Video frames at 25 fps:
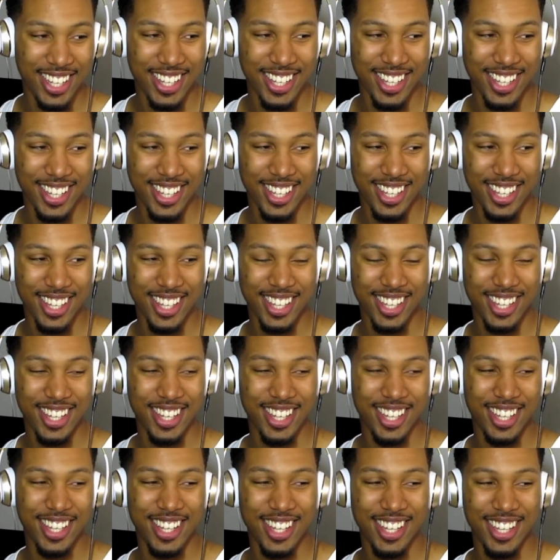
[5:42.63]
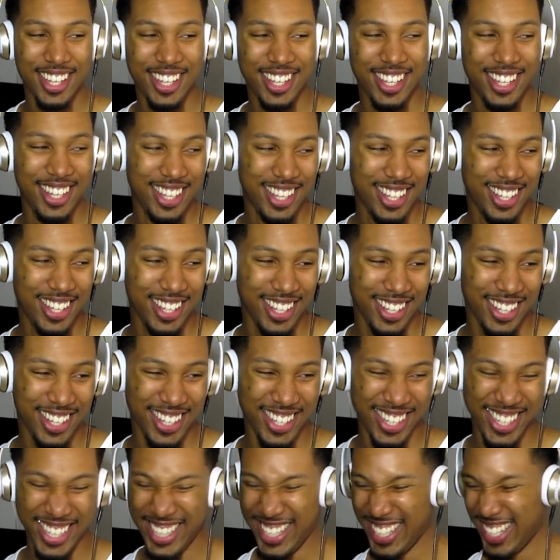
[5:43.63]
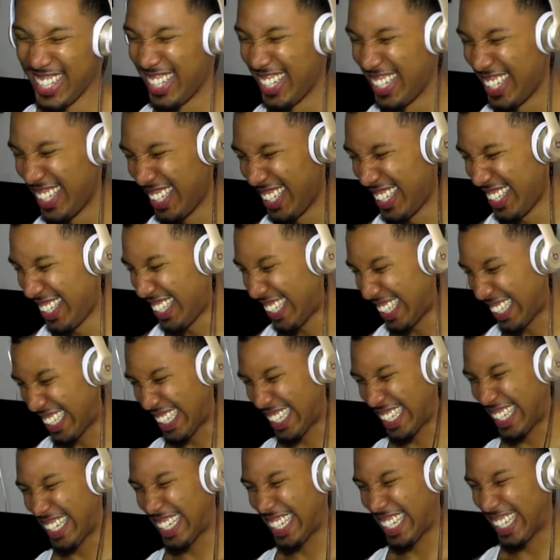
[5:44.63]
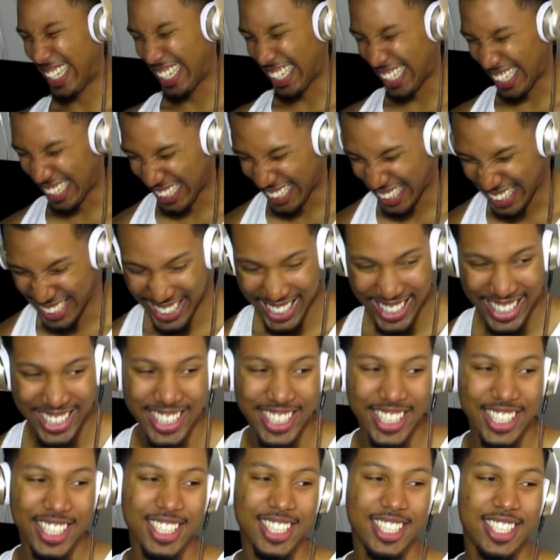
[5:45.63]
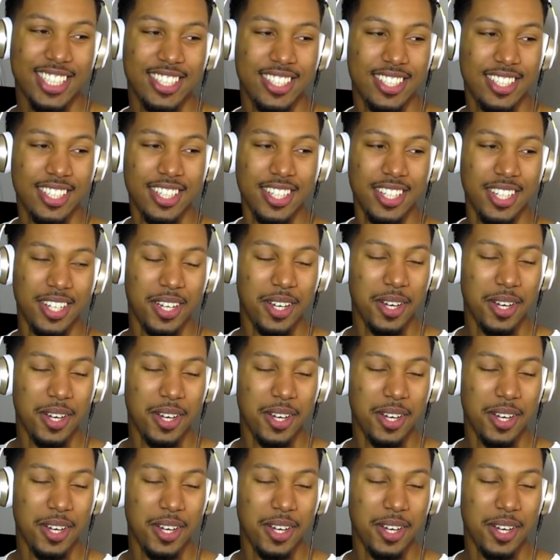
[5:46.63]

[no speech]